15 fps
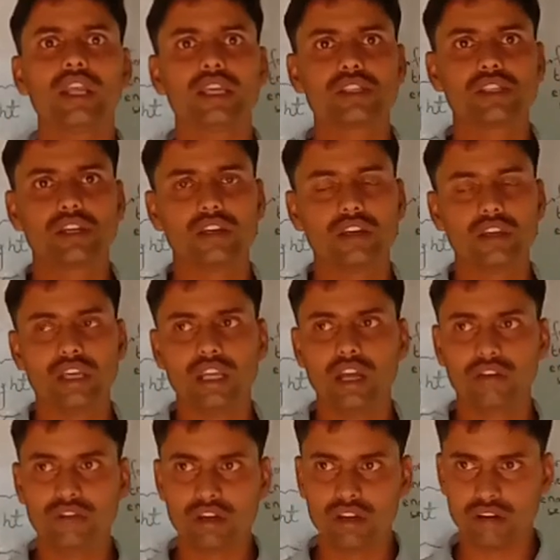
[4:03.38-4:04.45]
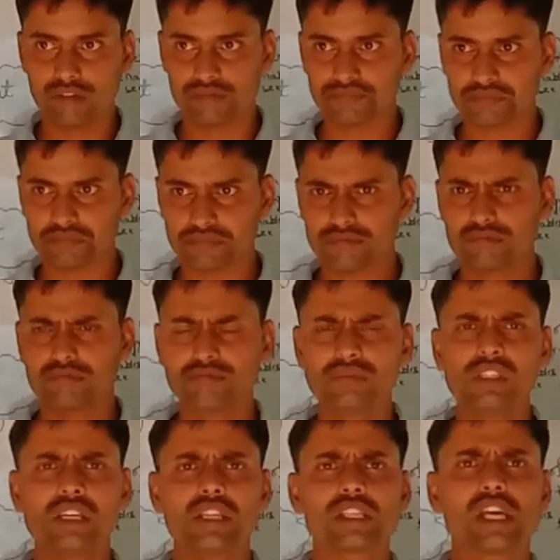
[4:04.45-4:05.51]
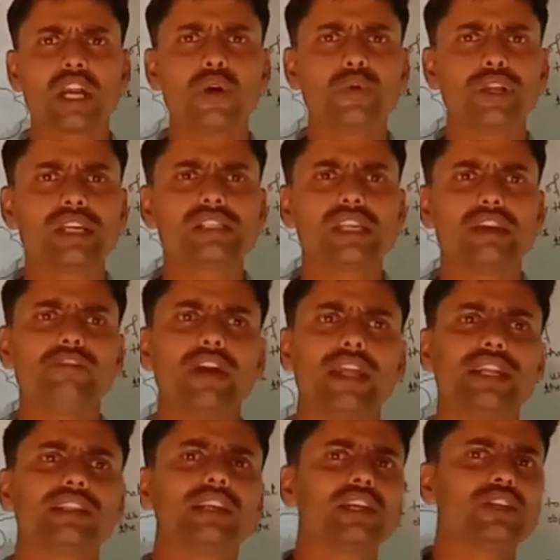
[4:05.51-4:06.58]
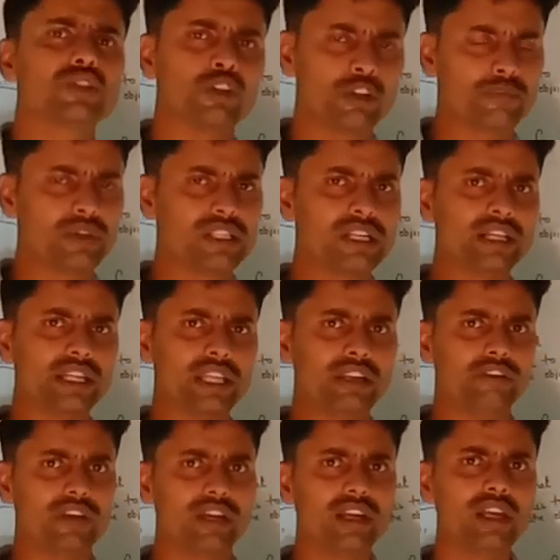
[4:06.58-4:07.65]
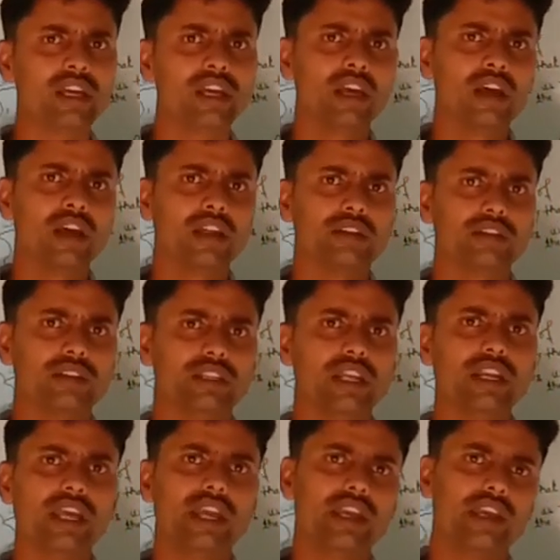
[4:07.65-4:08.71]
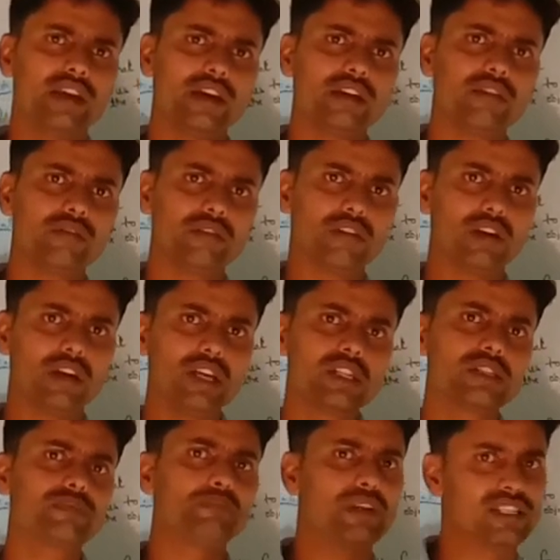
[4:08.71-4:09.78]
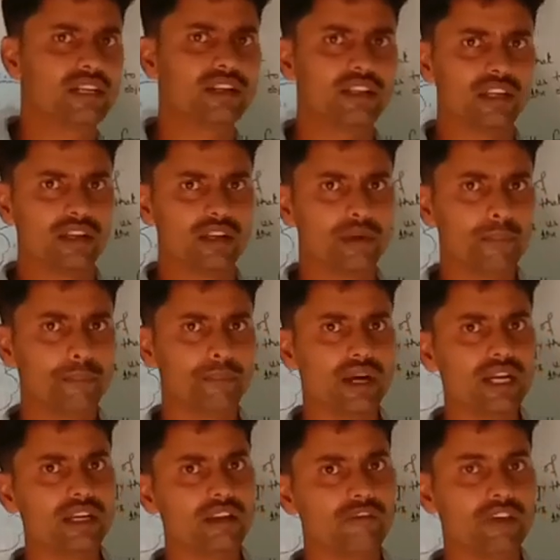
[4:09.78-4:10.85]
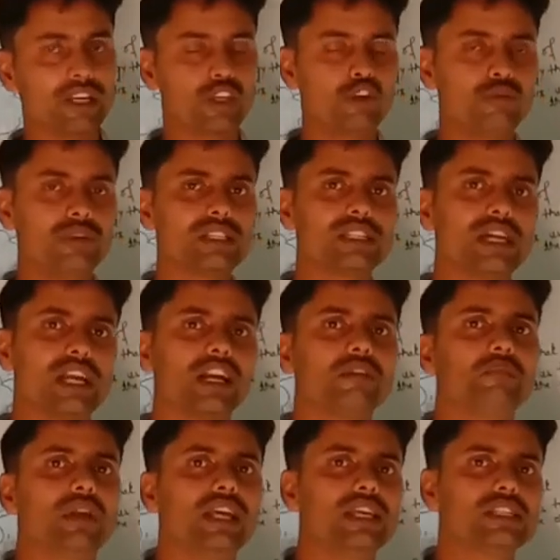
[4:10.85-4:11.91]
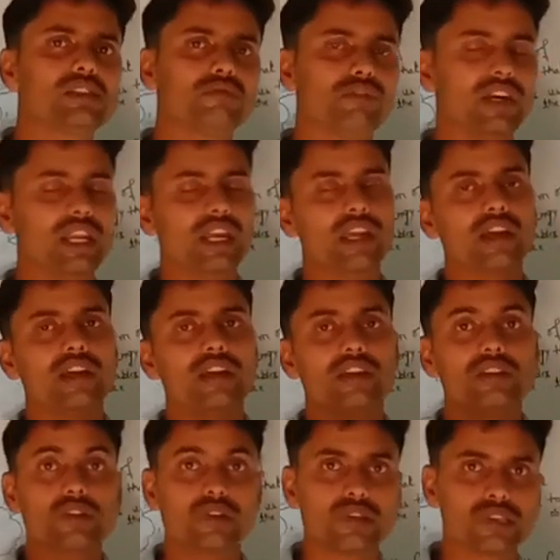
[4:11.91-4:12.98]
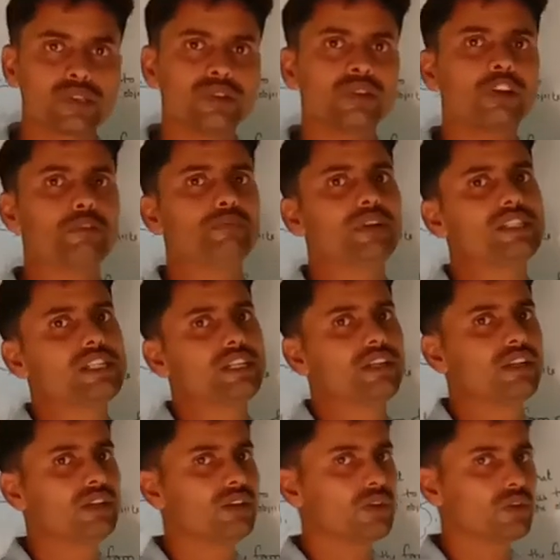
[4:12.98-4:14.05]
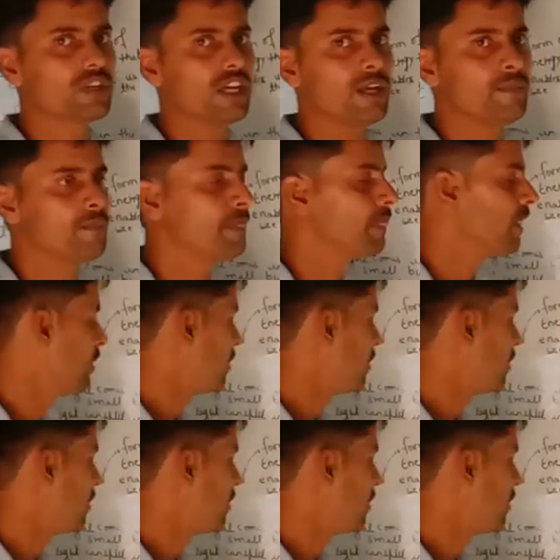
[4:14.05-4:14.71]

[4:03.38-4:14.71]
nature, in our surroundings, if anything is not present anywhere, then air is present there, but vacuum is that place where air is also not present. Okay,